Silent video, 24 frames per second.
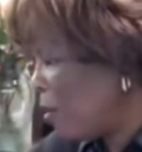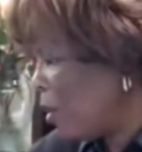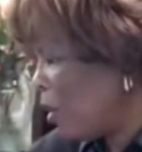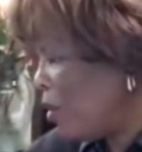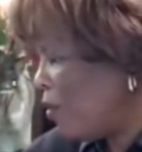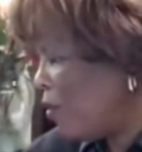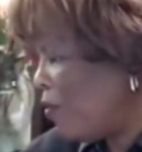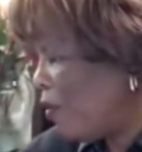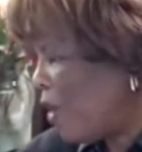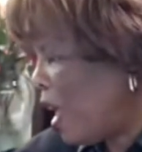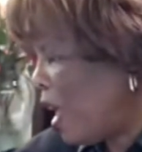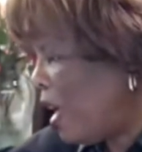going
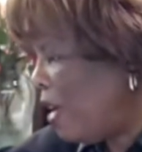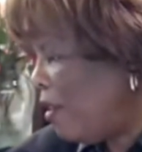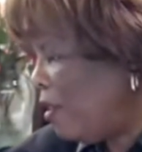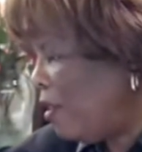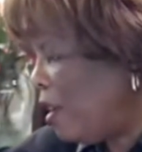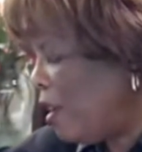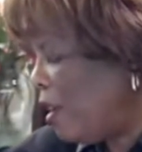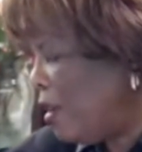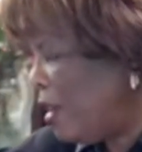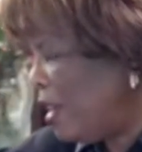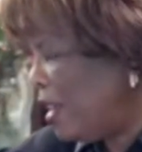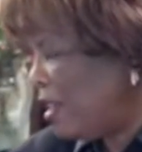to find
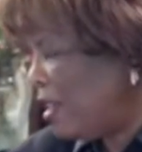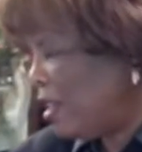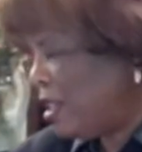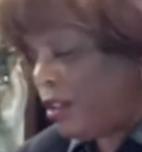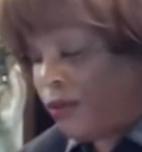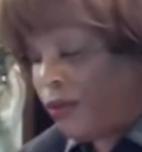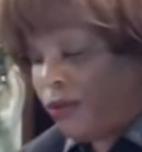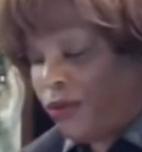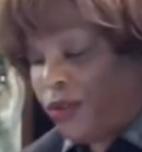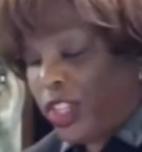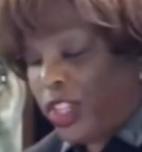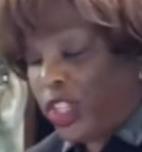there is
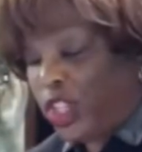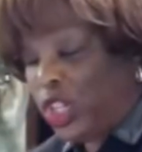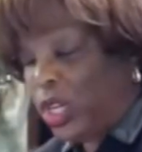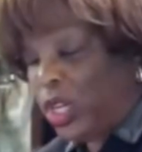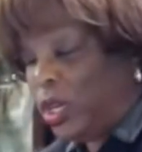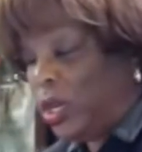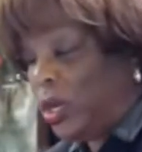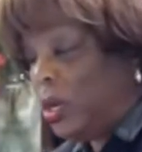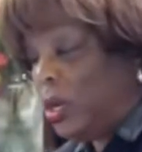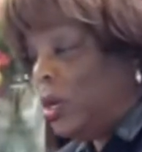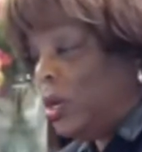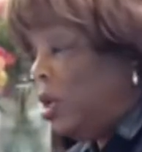
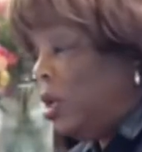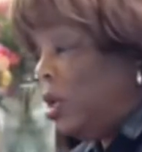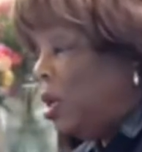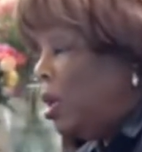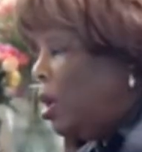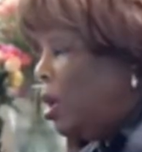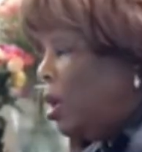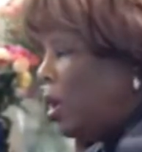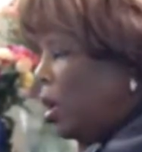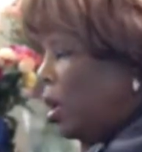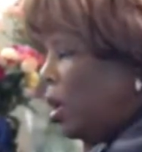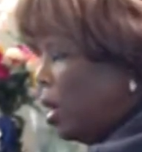sufficient
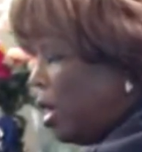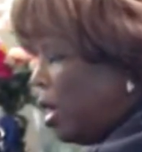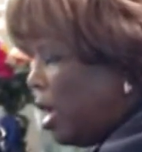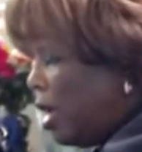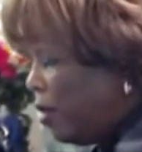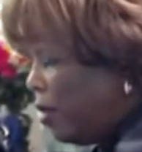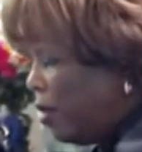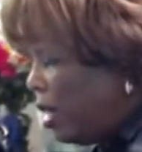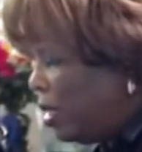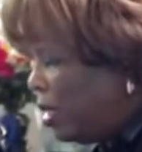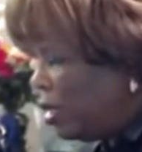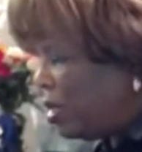
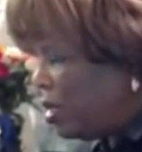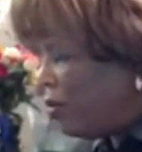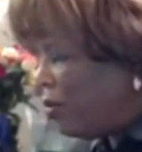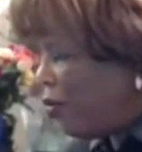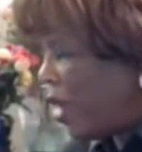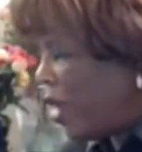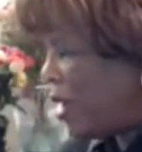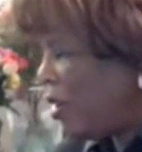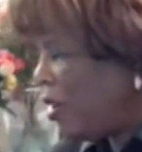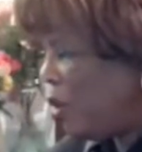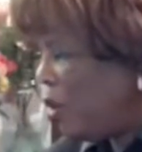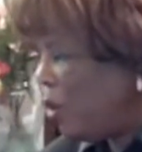evidence to
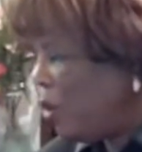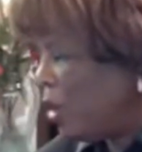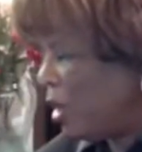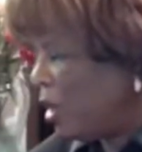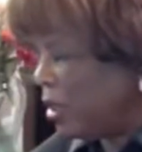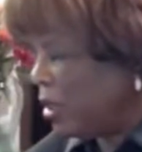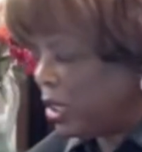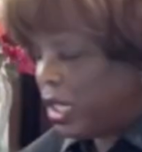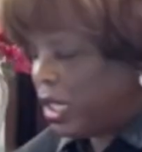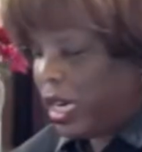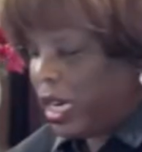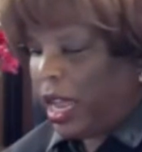find you
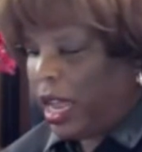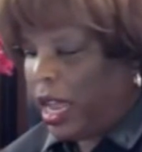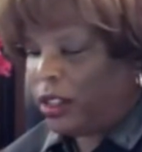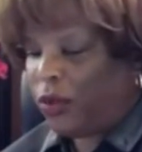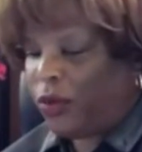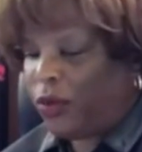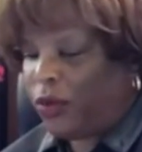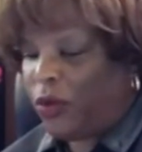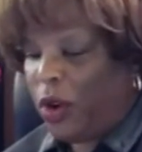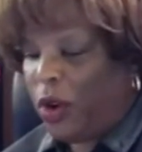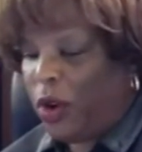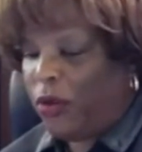guilty. I'll
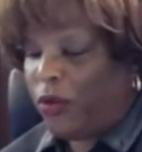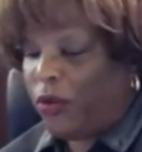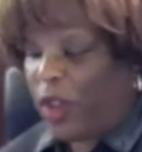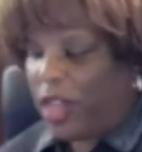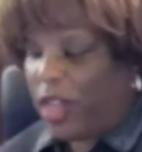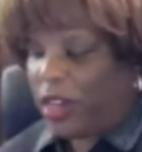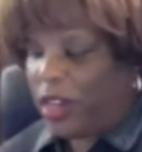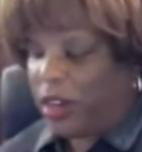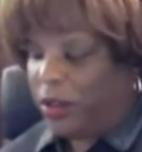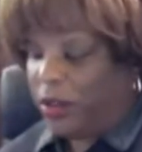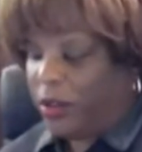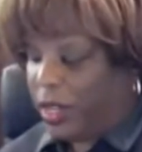defer
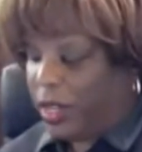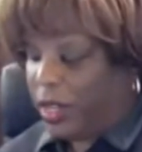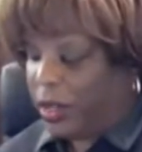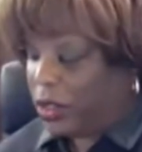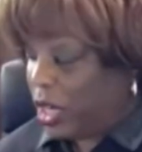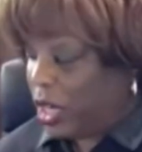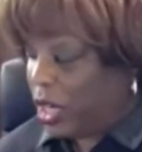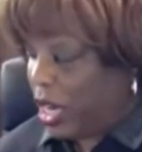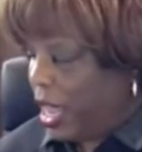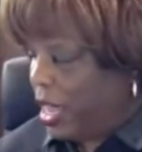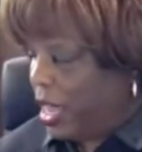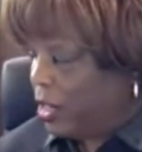finding of
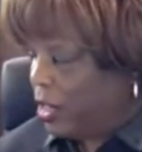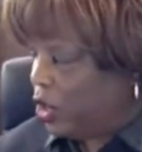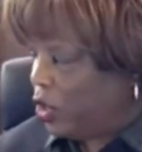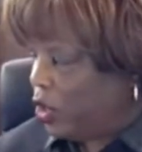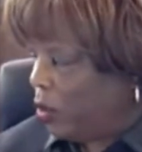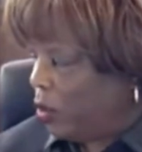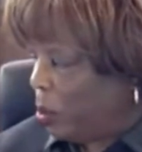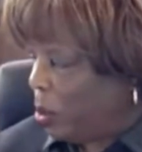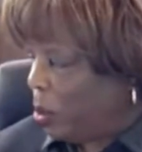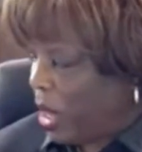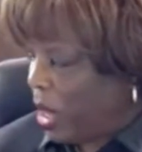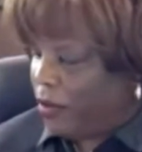guilt as you
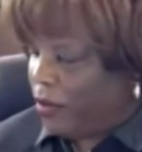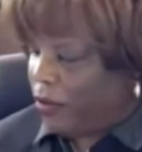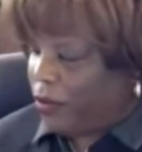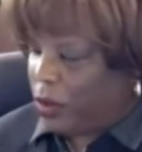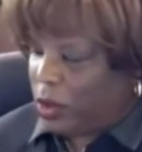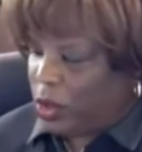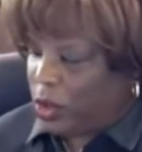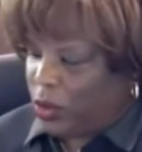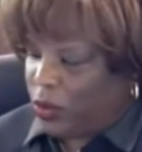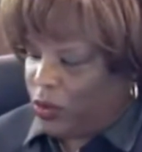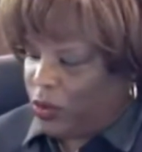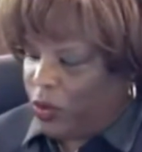applied
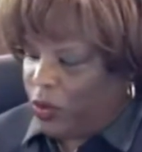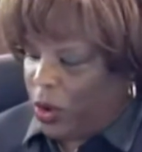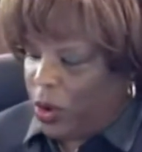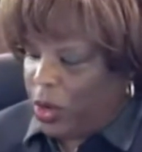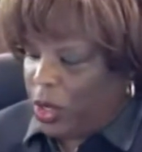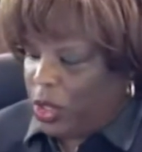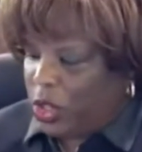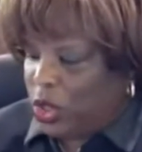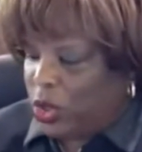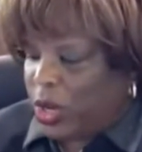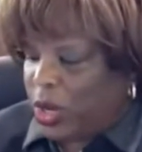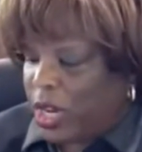for deferred
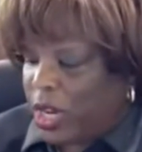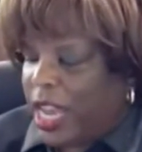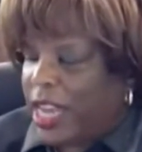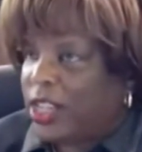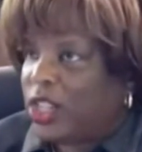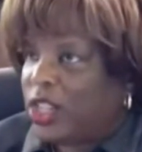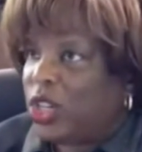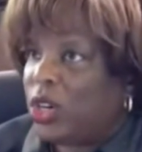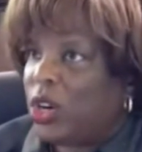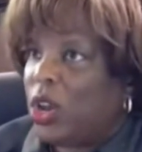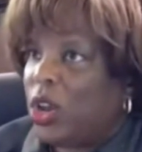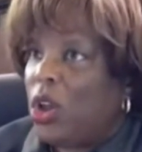
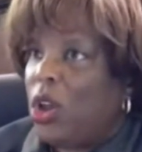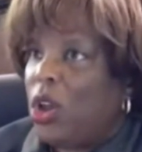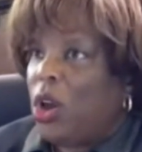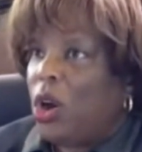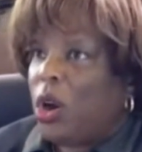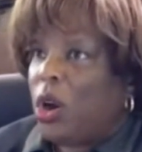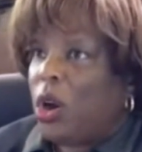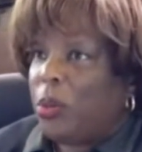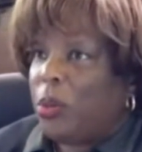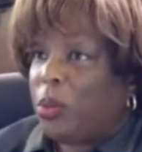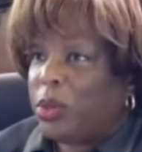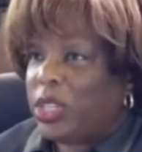adjudication.
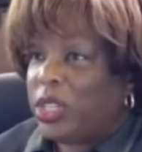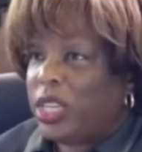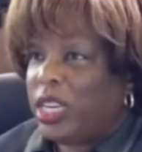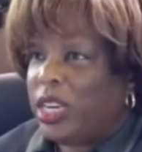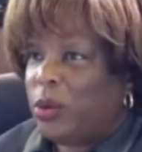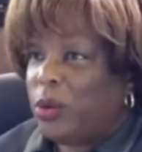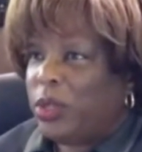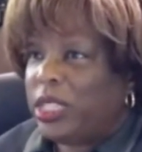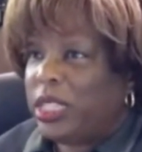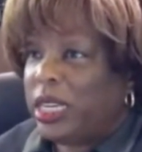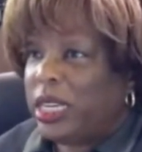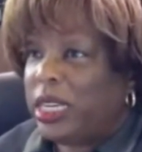Are you proceeding
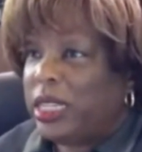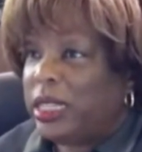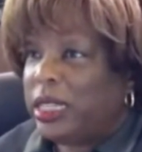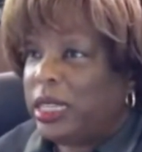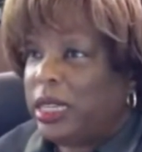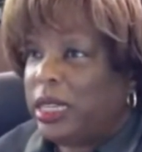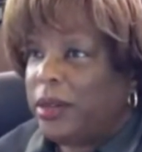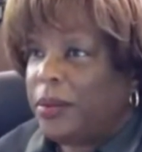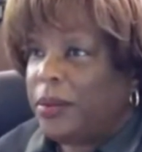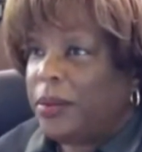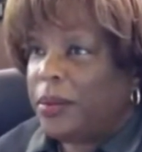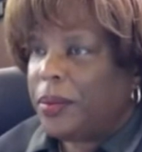with sentencing?